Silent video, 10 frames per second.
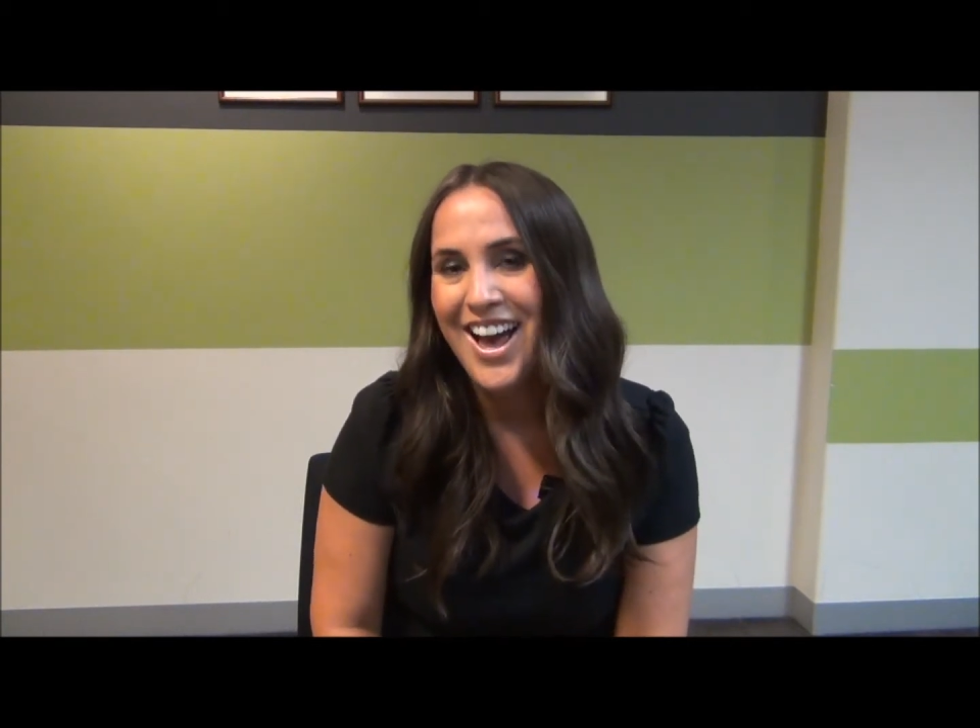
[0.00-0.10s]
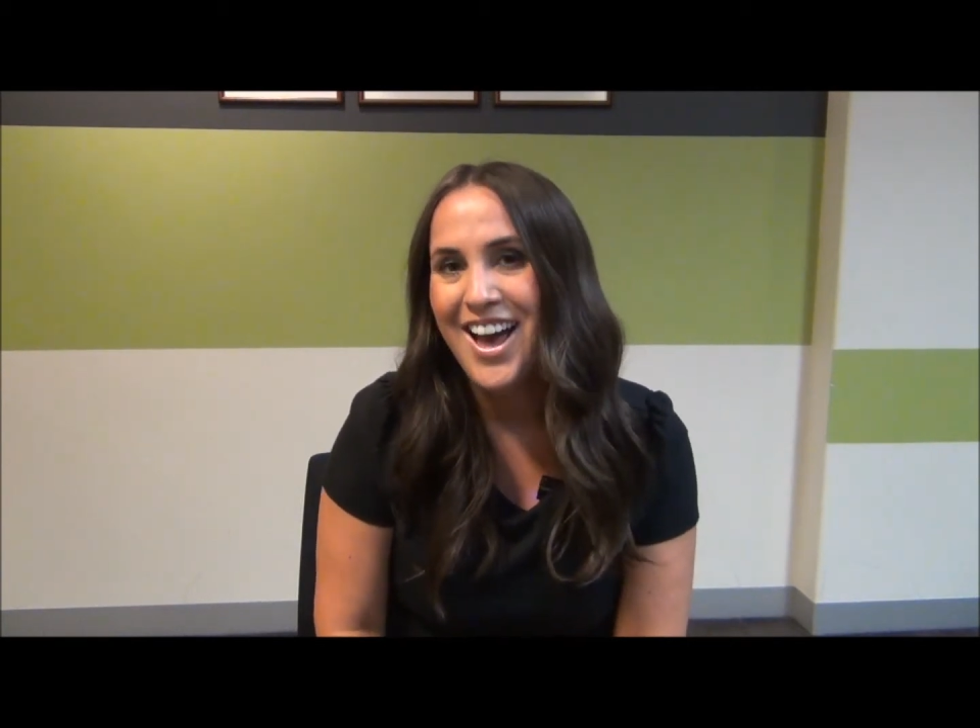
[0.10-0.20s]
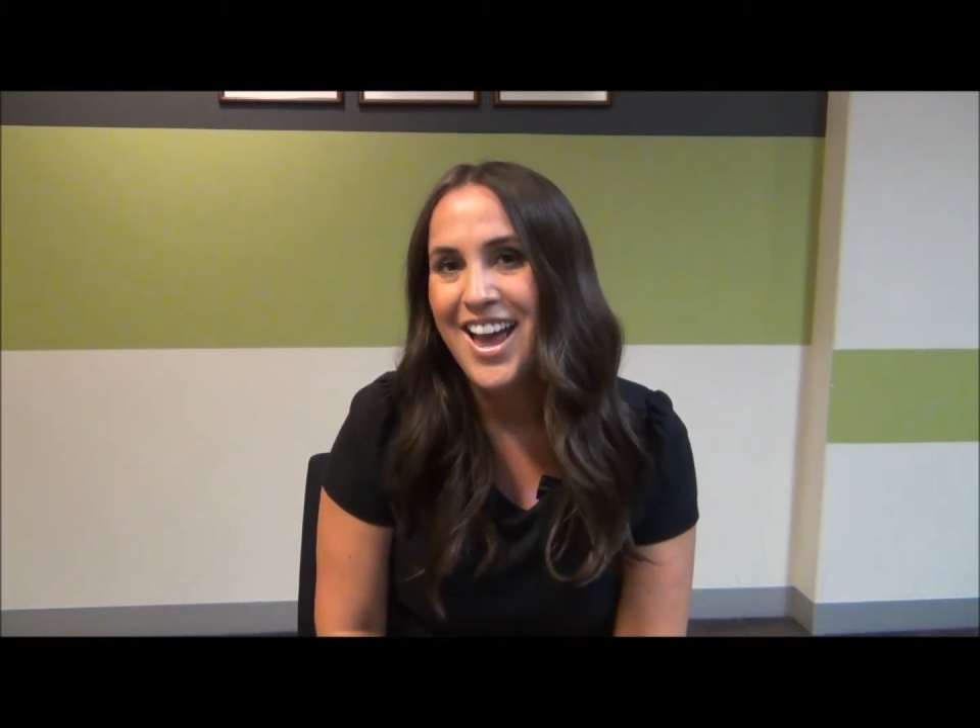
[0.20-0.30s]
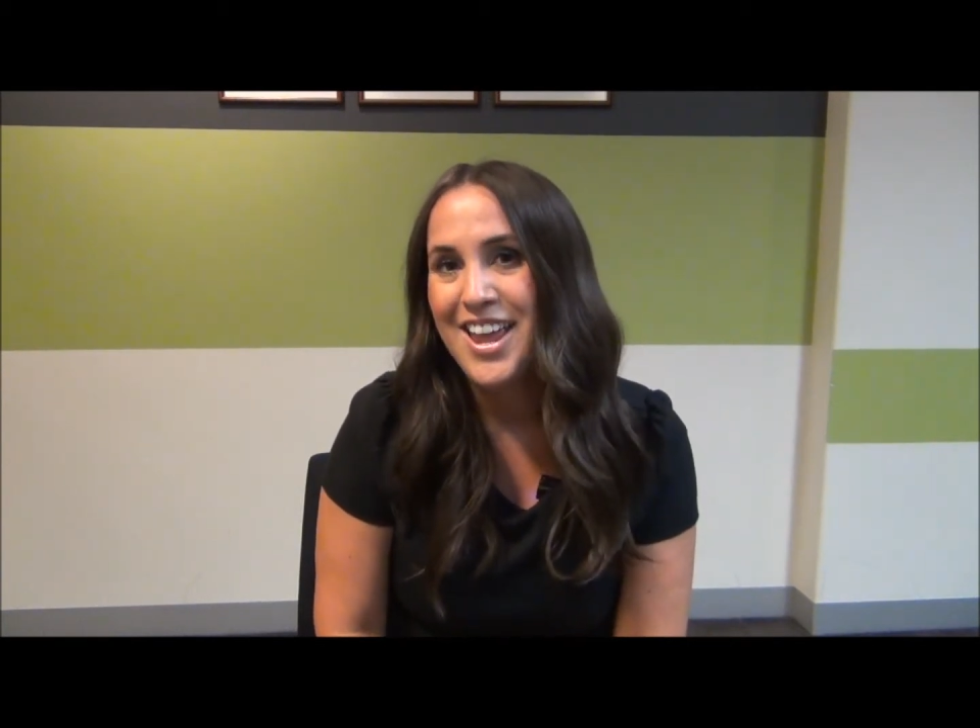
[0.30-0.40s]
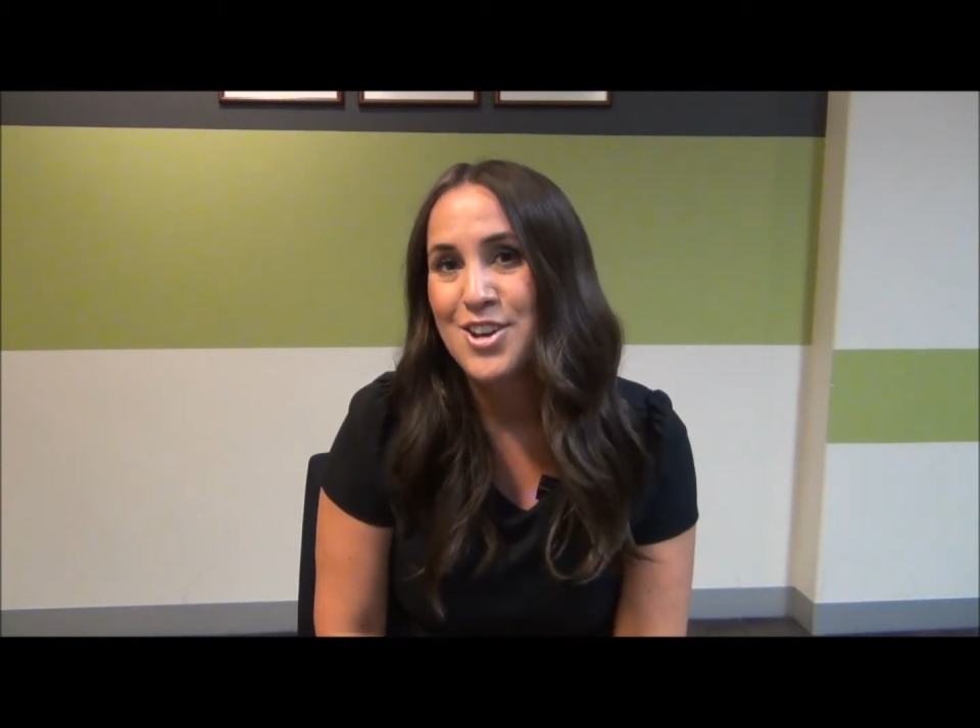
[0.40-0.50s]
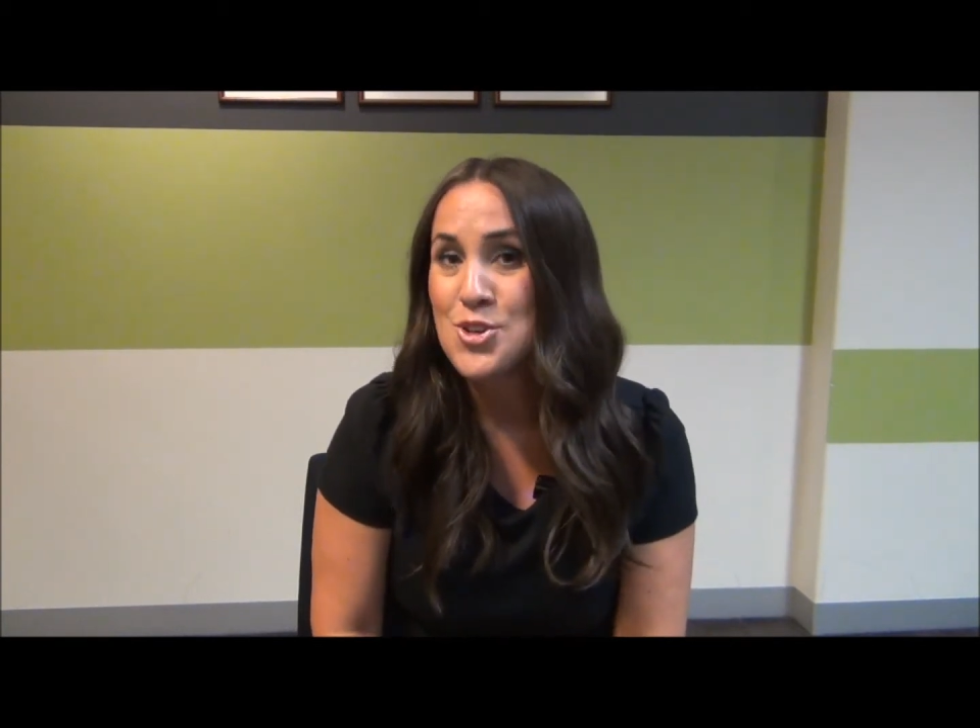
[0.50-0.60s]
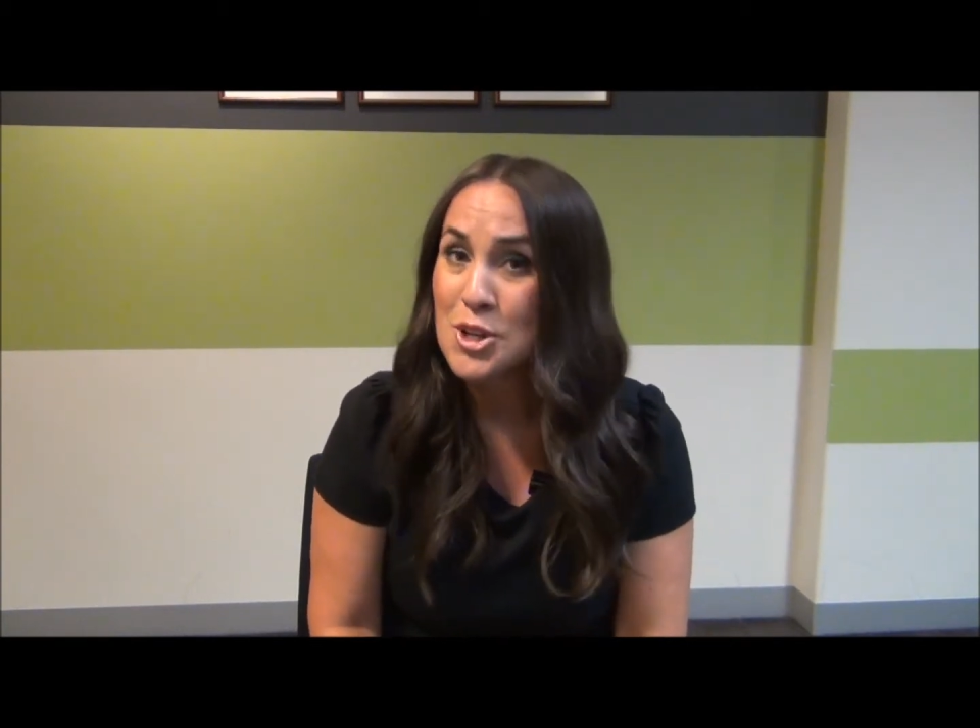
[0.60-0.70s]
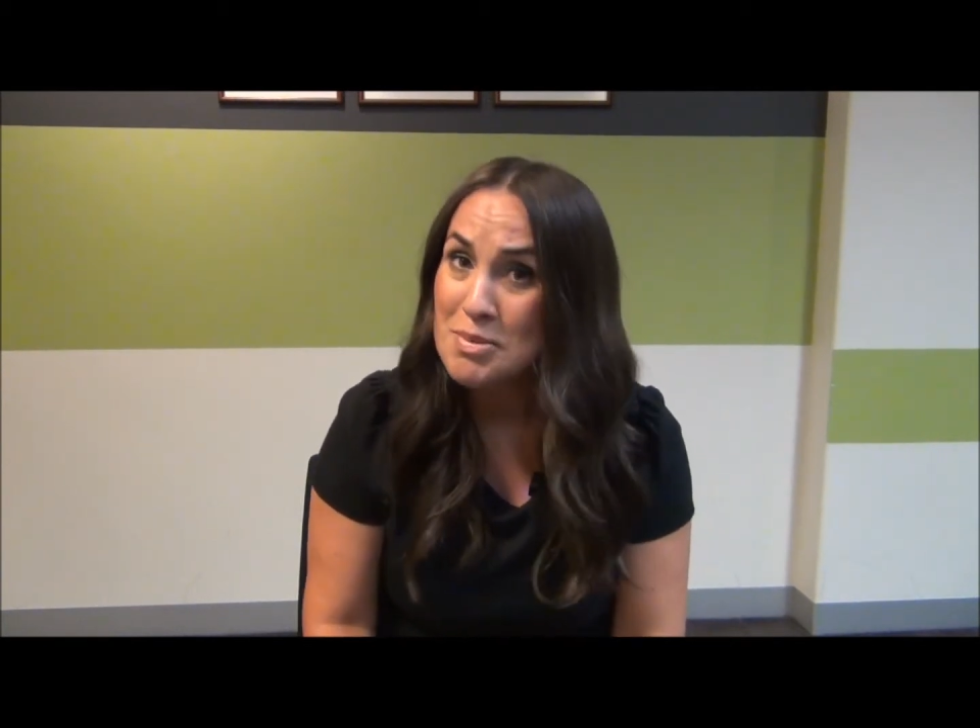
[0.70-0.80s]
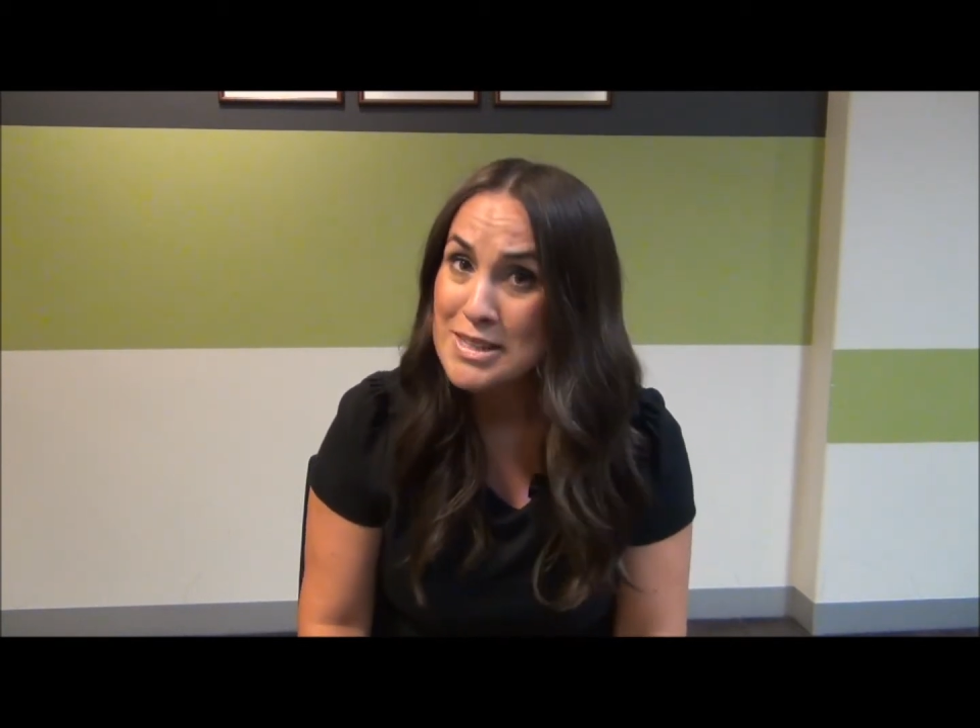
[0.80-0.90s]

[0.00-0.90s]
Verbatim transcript: I took a